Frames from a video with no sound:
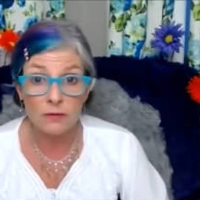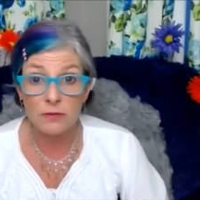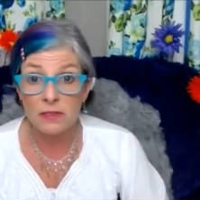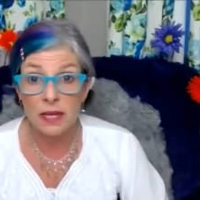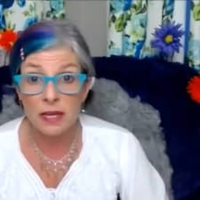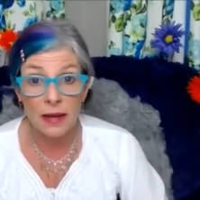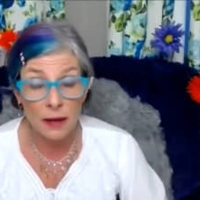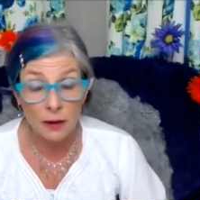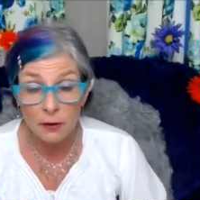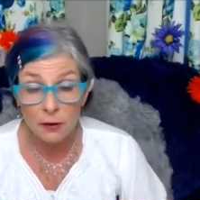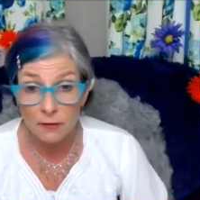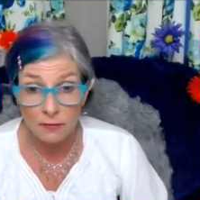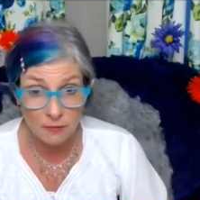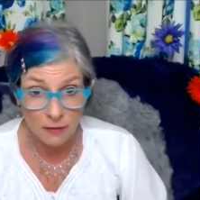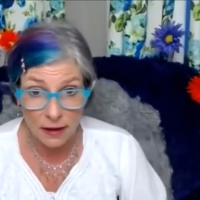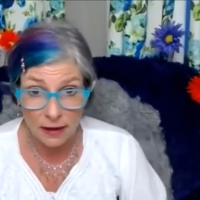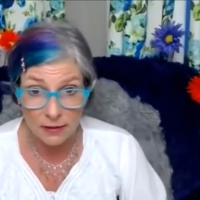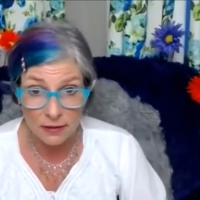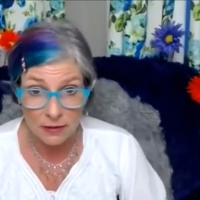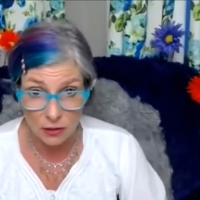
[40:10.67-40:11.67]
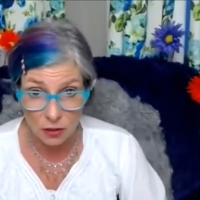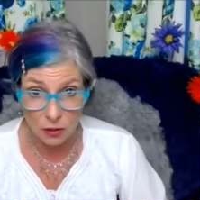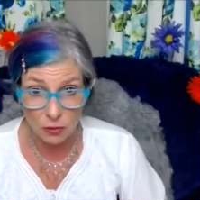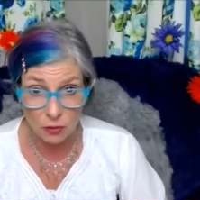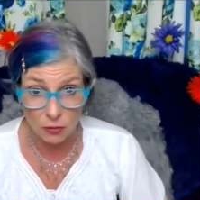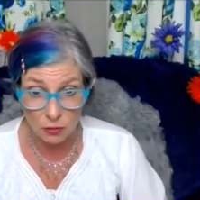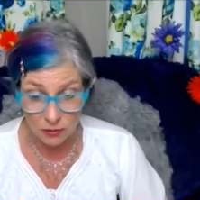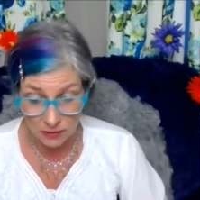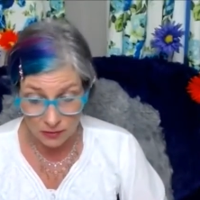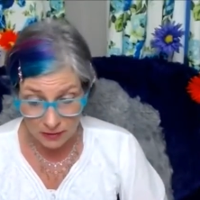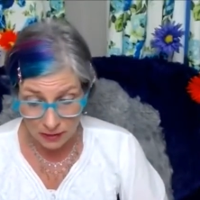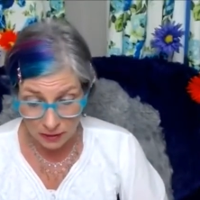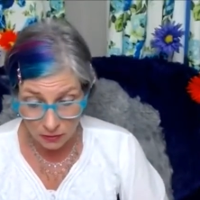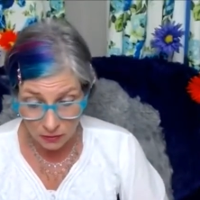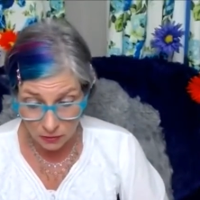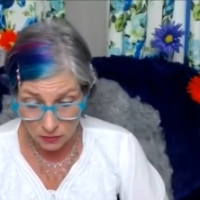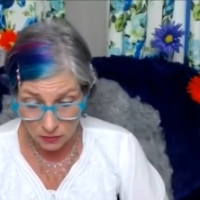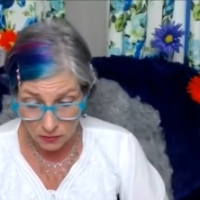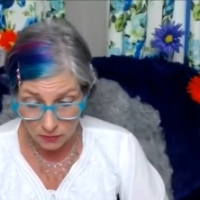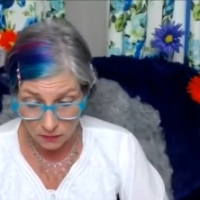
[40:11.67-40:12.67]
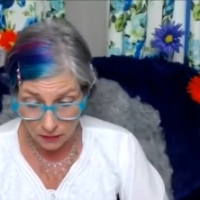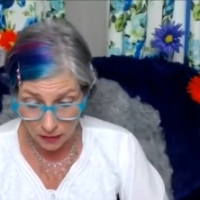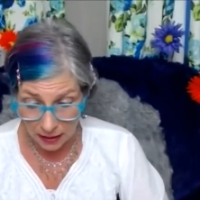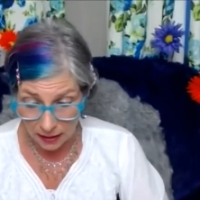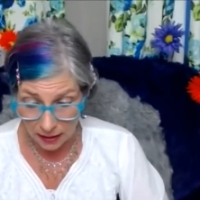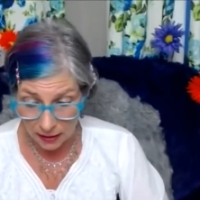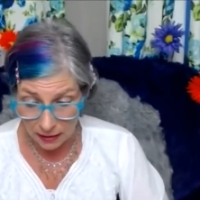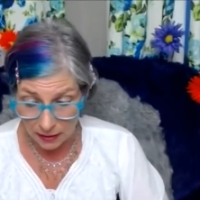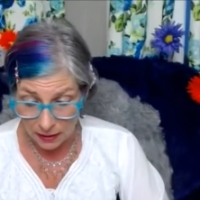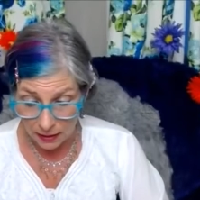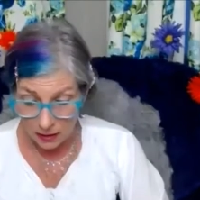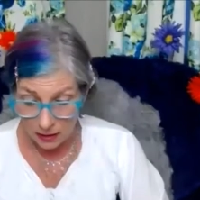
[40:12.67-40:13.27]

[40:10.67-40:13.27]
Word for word: terrified to go to a singles event,